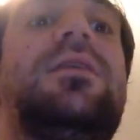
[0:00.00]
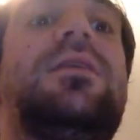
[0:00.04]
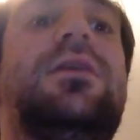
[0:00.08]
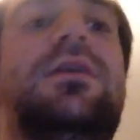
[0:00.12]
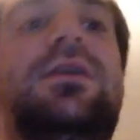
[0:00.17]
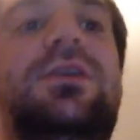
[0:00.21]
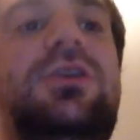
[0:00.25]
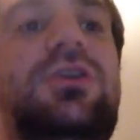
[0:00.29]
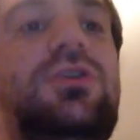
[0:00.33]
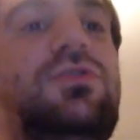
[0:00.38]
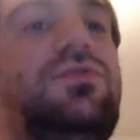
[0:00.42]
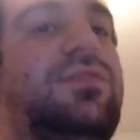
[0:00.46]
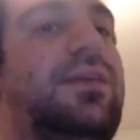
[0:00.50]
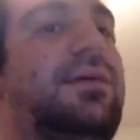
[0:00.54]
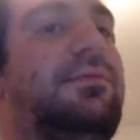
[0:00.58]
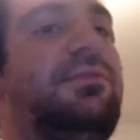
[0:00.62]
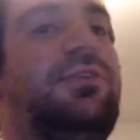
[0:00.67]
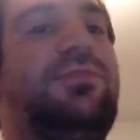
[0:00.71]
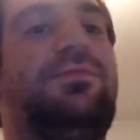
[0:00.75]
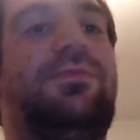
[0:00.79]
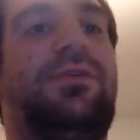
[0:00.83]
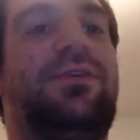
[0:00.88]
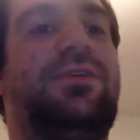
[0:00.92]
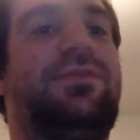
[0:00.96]
Huge
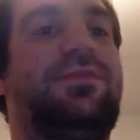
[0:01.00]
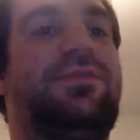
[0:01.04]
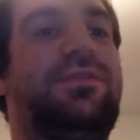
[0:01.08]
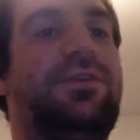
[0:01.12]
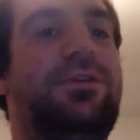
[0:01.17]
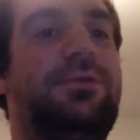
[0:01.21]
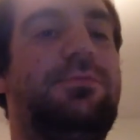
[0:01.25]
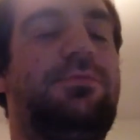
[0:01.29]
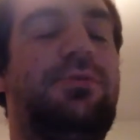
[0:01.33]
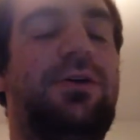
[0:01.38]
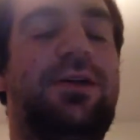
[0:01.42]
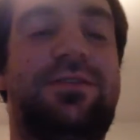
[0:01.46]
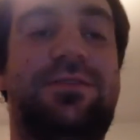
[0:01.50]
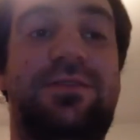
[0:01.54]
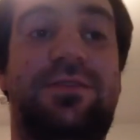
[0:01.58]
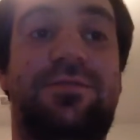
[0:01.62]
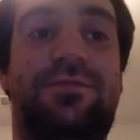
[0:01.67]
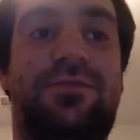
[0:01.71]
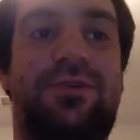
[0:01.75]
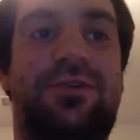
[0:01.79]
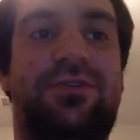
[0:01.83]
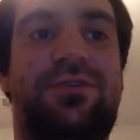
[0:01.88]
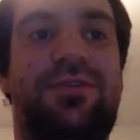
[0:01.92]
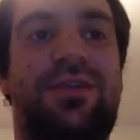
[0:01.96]
damage sponge if you're placed in the
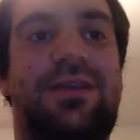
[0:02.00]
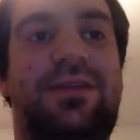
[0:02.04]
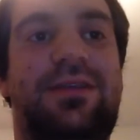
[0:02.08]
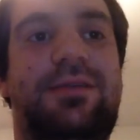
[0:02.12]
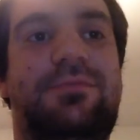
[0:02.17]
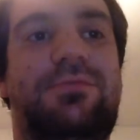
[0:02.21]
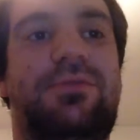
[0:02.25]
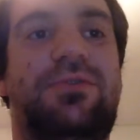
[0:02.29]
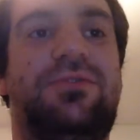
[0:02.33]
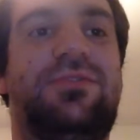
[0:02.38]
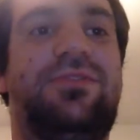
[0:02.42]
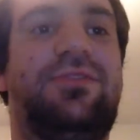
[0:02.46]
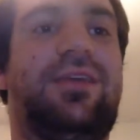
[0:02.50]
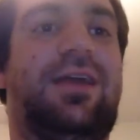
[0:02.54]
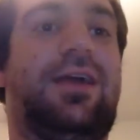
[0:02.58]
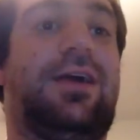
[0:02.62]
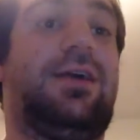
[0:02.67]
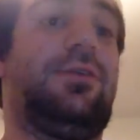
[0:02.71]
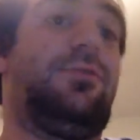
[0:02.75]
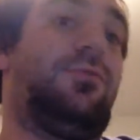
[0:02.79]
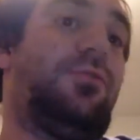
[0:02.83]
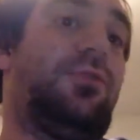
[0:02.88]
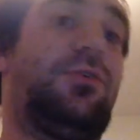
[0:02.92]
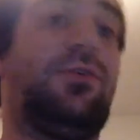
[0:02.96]
front, then your opponent's just like,
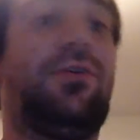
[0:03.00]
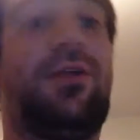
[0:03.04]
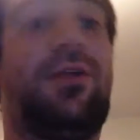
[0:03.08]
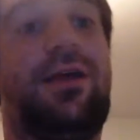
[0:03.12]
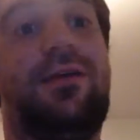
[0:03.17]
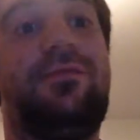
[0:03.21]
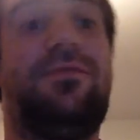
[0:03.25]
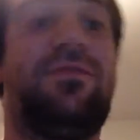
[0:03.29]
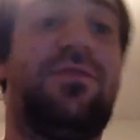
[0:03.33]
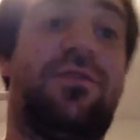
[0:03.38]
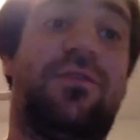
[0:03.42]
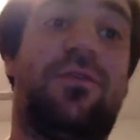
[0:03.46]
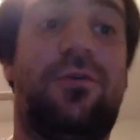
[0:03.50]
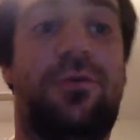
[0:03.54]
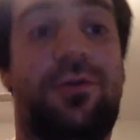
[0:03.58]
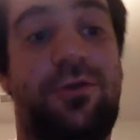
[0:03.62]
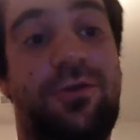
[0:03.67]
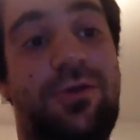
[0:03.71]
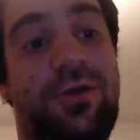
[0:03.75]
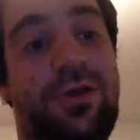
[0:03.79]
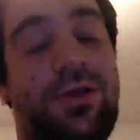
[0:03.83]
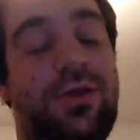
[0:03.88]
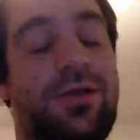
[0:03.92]
I don't want you to have this card.